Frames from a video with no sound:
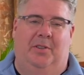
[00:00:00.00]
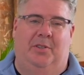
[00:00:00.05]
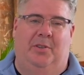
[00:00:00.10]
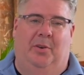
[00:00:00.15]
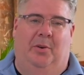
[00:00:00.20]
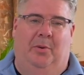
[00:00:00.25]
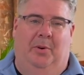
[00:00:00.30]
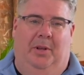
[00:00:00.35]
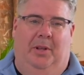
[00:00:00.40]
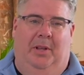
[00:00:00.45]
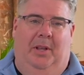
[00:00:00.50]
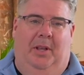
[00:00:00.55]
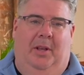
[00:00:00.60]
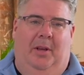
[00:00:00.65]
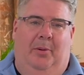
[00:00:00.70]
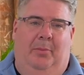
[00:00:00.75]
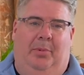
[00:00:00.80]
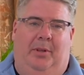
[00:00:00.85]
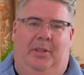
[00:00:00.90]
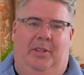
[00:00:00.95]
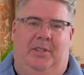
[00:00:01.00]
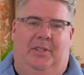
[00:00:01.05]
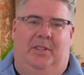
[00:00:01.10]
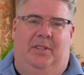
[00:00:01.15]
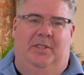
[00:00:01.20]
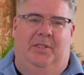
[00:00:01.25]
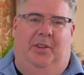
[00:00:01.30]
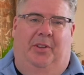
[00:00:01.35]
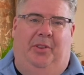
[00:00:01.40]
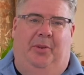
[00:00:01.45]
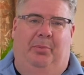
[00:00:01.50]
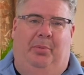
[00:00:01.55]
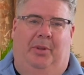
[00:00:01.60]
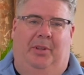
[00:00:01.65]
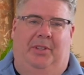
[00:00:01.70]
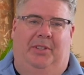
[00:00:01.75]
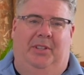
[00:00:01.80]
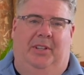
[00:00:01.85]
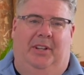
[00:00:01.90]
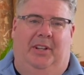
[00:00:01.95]
So please consult the
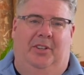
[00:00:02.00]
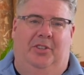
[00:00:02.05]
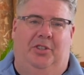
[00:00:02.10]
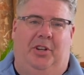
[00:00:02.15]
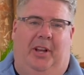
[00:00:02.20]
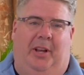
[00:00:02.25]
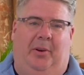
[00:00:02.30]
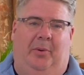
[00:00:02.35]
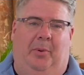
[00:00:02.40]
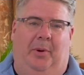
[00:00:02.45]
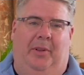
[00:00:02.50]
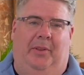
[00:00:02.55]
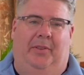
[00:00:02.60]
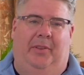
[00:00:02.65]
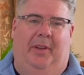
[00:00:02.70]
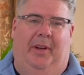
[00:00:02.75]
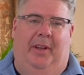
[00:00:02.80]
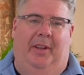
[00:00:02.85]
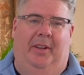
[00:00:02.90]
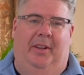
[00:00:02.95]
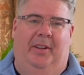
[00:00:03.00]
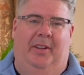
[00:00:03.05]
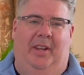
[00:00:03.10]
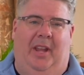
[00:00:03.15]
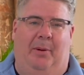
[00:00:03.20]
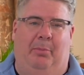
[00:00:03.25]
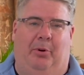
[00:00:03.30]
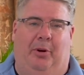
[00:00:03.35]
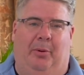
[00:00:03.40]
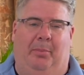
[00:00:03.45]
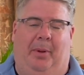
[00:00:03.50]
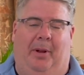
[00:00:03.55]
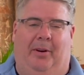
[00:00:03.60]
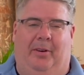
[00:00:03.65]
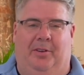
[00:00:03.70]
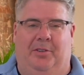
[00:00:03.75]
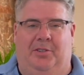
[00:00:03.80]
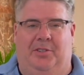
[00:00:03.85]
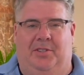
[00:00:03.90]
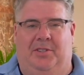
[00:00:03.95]
bulletin and check with neighboring
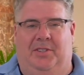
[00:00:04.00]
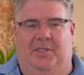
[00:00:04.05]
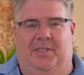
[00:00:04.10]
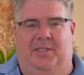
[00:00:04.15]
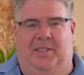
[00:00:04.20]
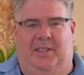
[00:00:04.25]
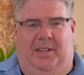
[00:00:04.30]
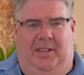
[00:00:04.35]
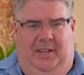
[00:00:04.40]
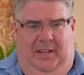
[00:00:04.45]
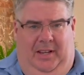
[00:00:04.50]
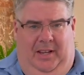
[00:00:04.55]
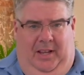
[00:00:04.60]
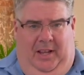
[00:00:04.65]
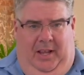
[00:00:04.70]
parishes to see